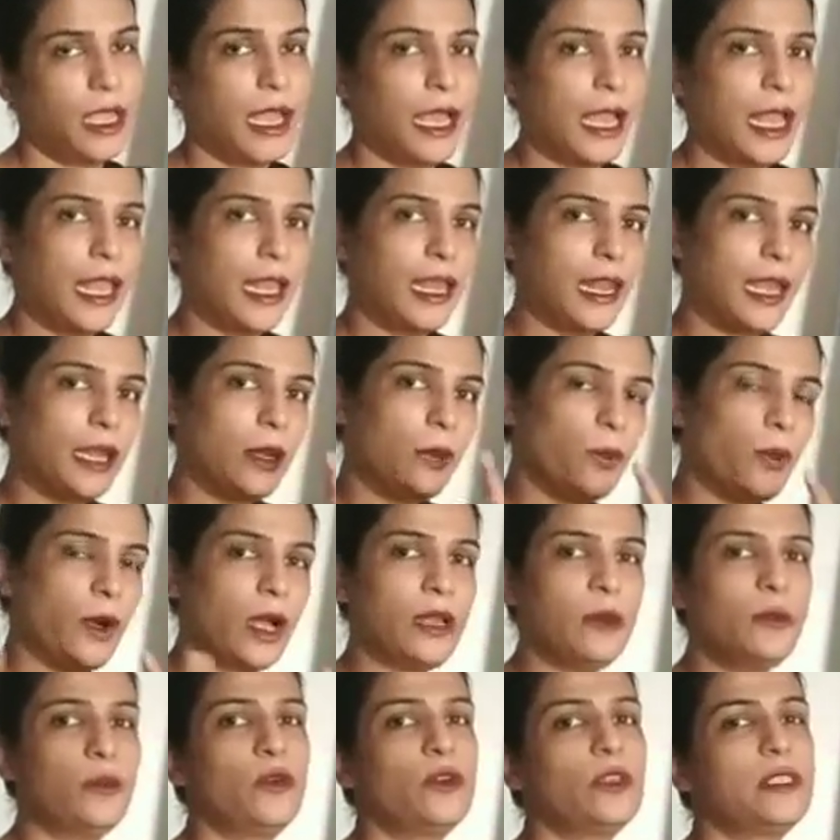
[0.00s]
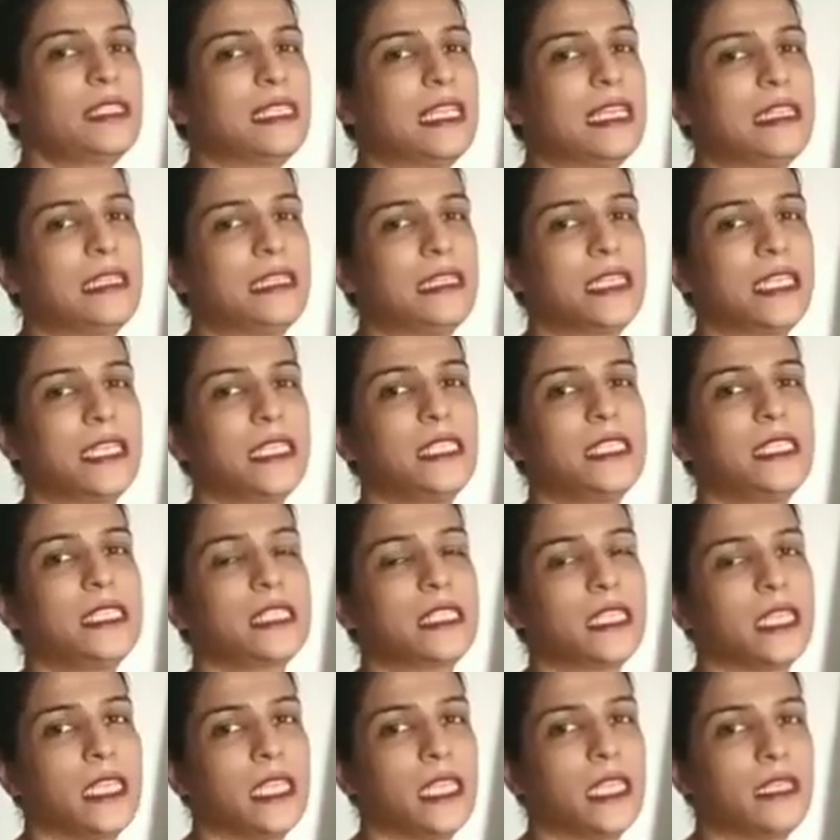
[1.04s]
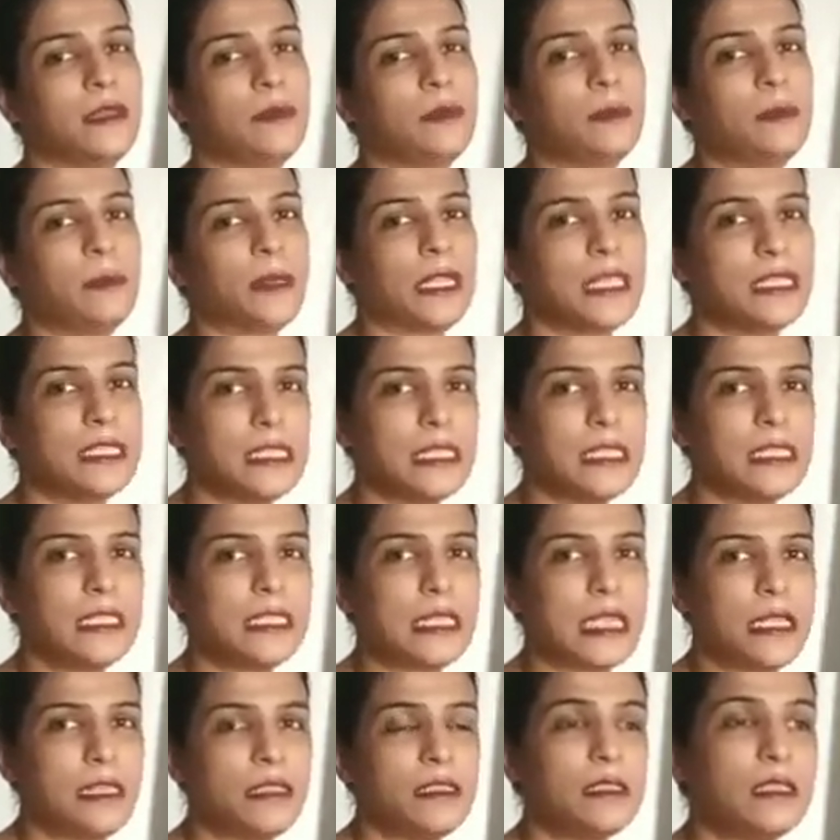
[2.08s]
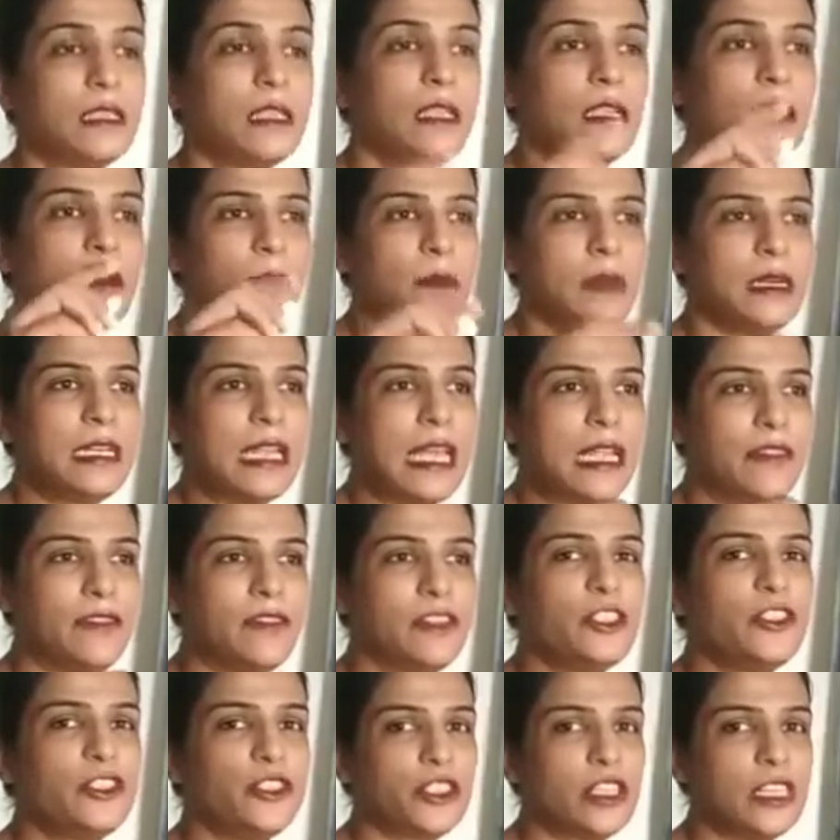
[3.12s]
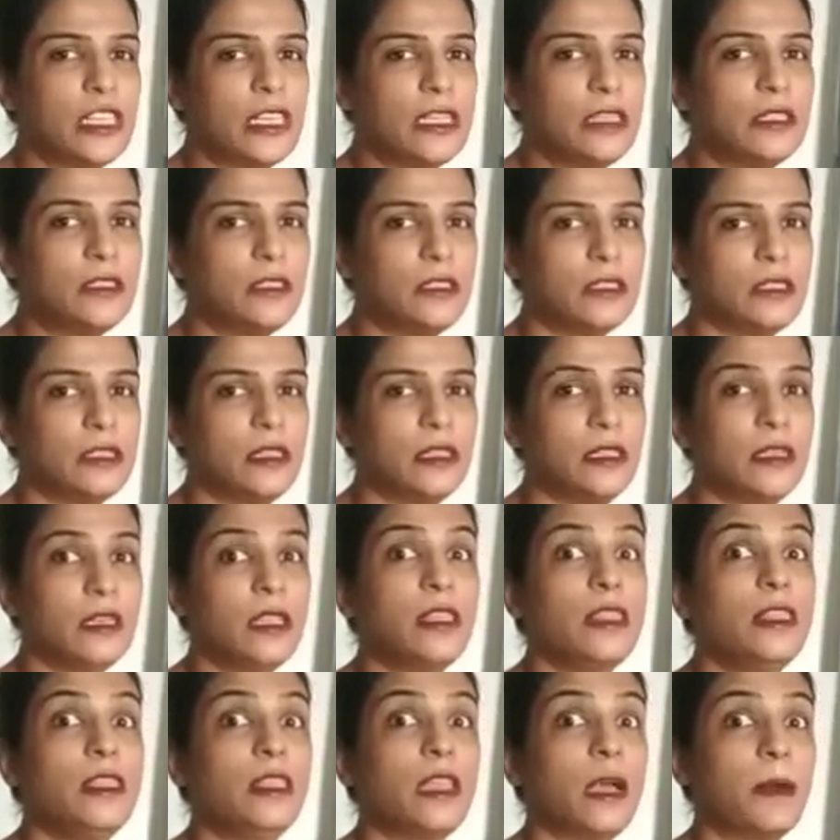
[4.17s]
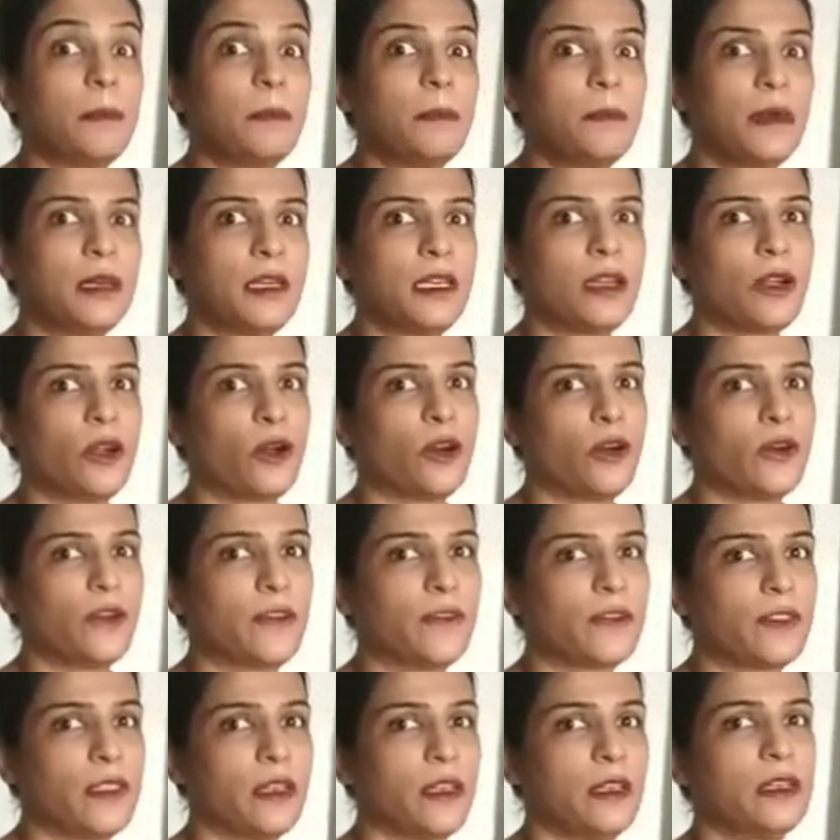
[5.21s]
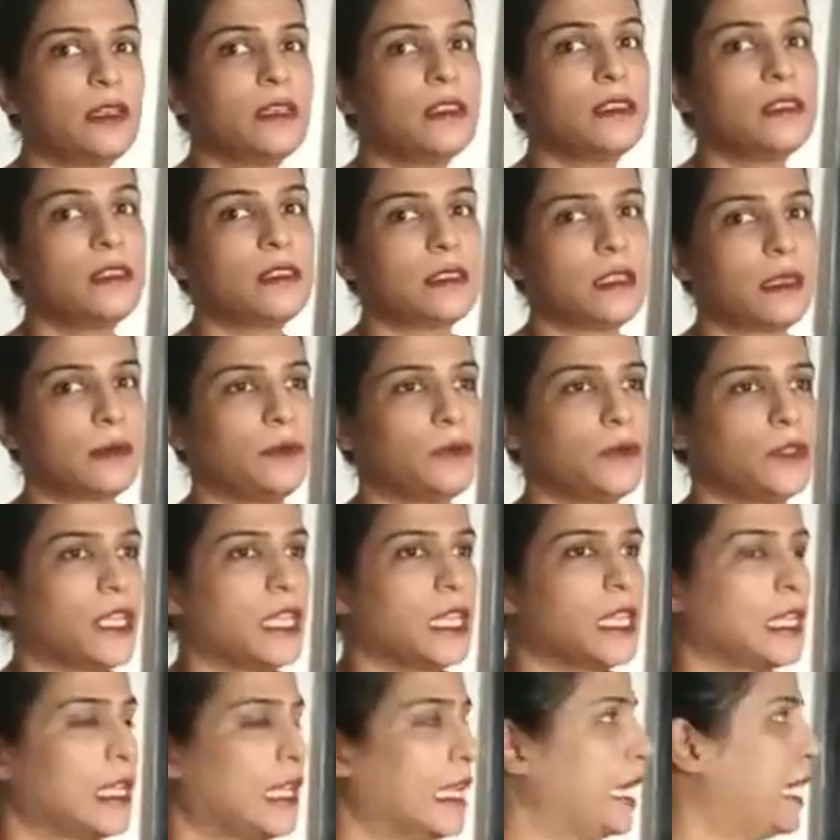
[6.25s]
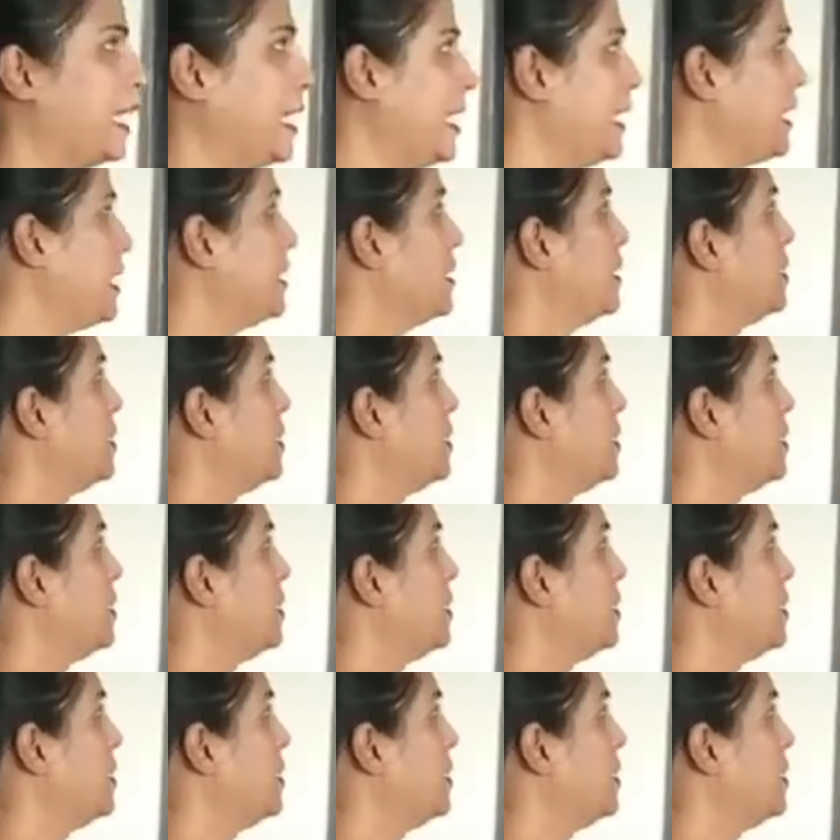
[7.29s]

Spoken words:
I'll write one more sentence in present tense, but I will change the number of the subject, right?